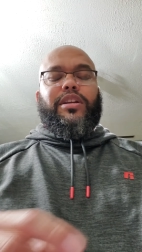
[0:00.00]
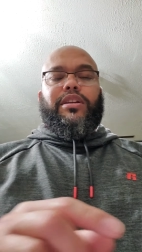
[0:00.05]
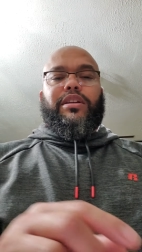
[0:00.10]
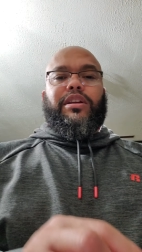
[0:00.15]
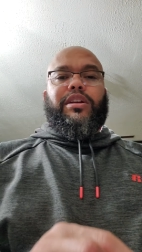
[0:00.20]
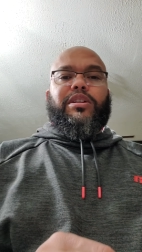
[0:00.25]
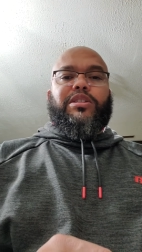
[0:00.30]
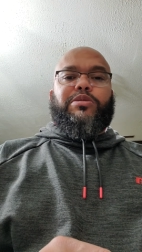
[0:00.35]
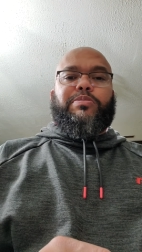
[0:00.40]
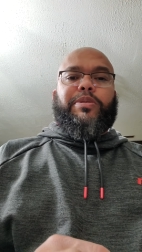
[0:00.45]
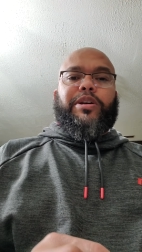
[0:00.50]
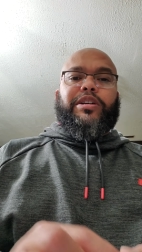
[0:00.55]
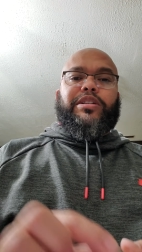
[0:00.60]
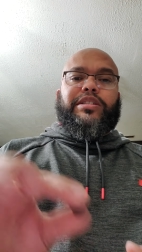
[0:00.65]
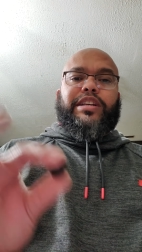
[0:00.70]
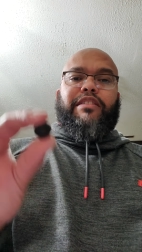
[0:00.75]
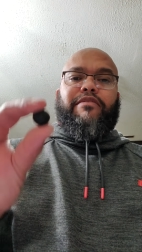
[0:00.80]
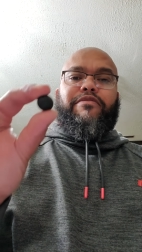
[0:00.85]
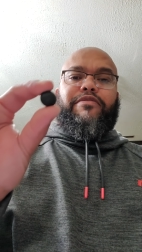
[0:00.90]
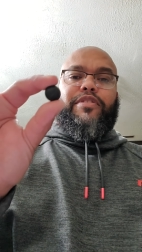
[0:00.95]
You experience
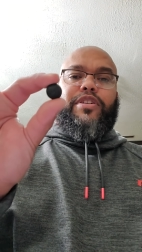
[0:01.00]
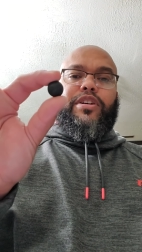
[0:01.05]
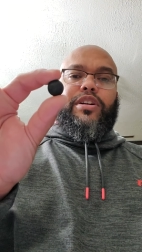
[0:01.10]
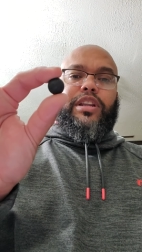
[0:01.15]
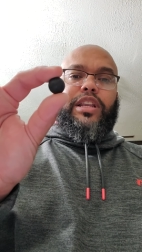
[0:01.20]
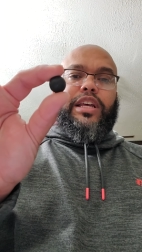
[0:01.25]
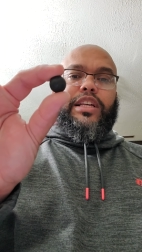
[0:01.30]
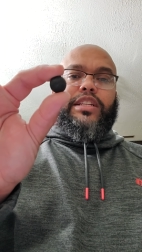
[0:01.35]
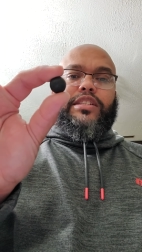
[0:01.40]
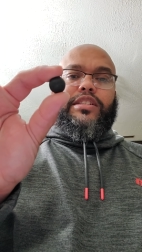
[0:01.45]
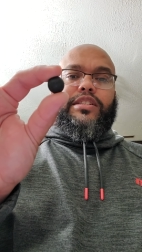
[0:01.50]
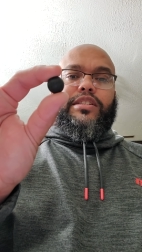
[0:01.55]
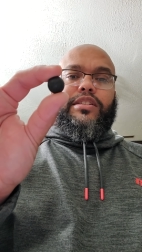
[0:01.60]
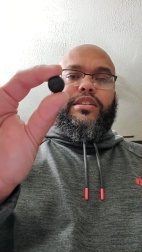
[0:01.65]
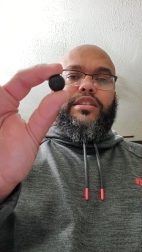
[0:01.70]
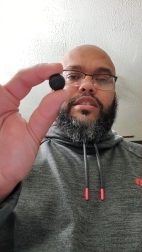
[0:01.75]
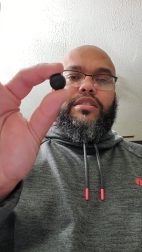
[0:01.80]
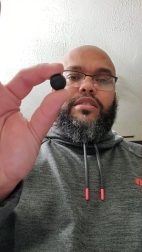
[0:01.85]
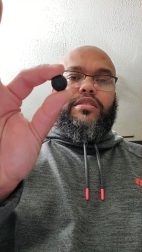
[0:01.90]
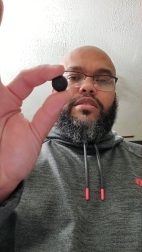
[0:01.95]
that far less
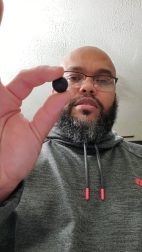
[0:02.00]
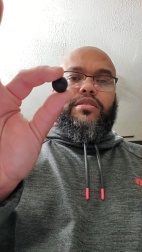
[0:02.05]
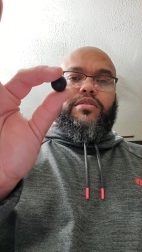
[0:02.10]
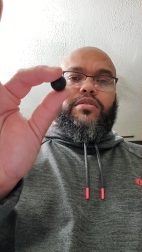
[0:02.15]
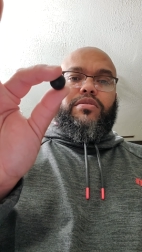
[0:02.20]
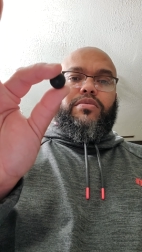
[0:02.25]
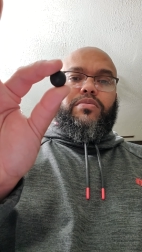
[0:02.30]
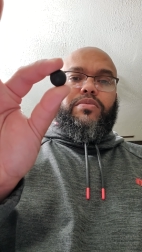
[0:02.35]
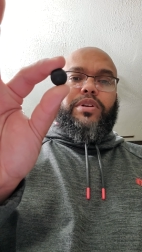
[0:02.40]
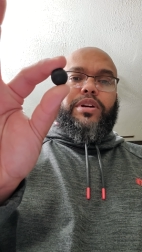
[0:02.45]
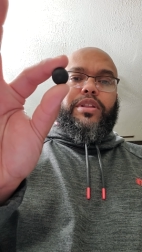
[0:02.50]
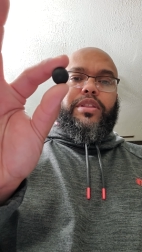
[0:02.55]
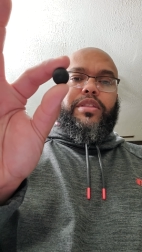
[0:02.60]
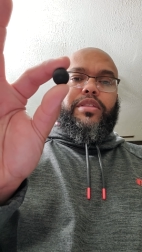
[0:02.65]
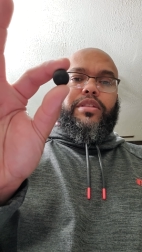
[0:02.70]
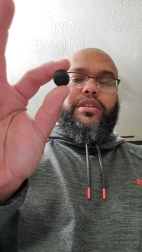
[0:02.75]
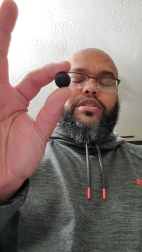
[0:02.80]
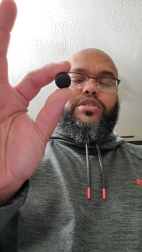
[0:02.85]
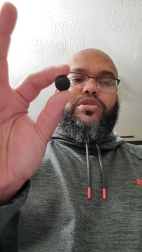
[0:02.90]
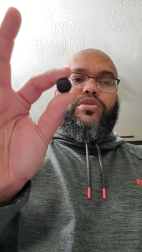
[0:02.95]
with
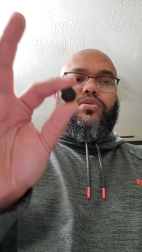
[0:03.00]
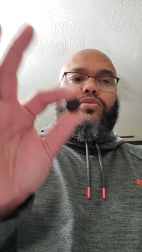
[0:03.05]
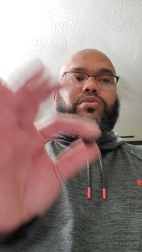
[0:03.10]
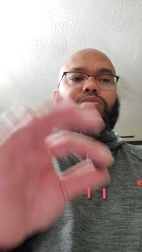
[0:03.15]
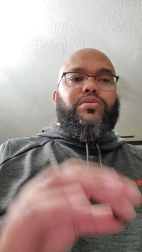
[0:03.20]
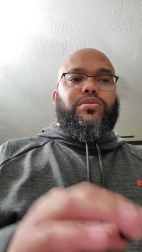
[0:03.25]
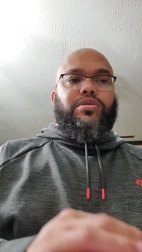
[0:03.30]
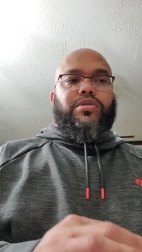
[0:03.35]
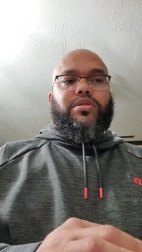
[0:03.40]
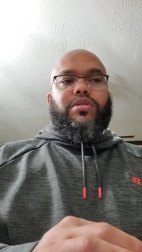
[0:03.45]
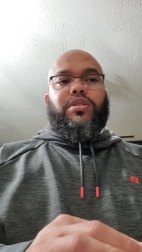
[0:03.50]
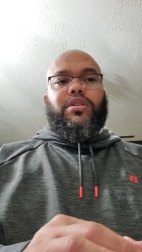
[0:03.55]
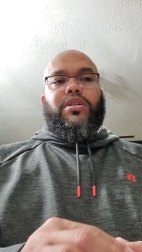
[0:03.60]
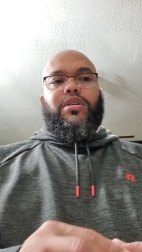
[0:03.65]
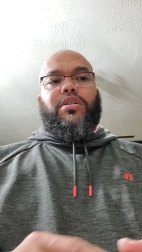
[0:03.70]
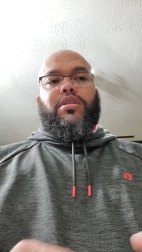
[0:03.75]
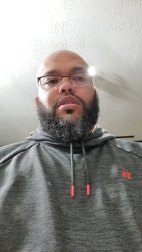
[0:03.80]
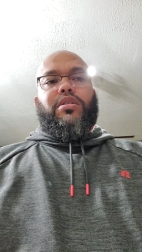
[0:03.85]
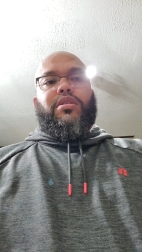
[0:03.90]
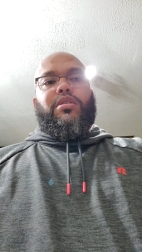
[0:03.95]
the jewels.
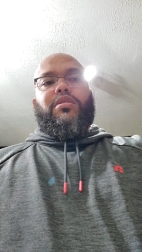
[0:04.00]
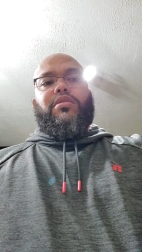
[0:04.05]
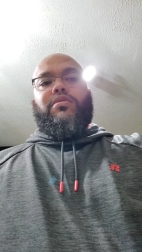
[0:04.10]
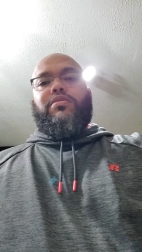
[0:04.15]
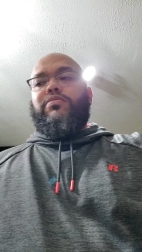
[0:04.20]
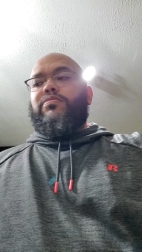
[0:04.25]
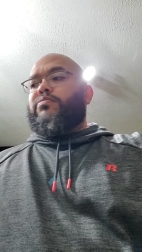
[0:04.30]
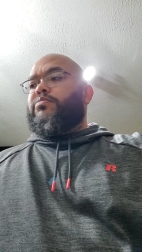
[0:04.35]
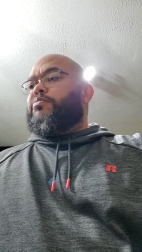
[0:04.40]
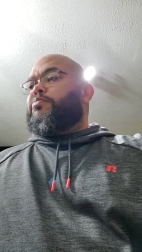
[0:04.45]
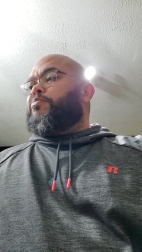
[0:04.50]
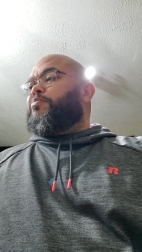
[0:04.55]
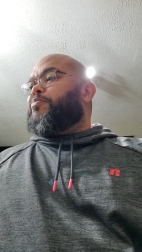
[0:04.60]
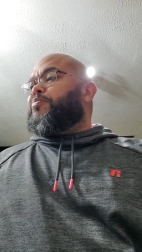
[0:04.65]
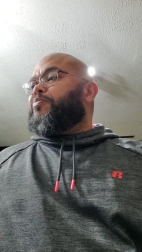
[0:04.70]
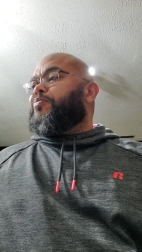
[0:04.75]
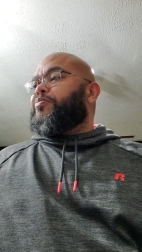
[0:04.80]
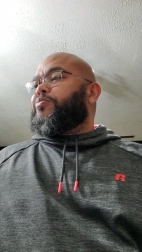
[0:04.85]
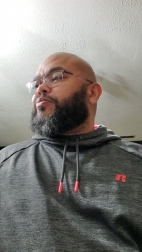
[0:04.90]
The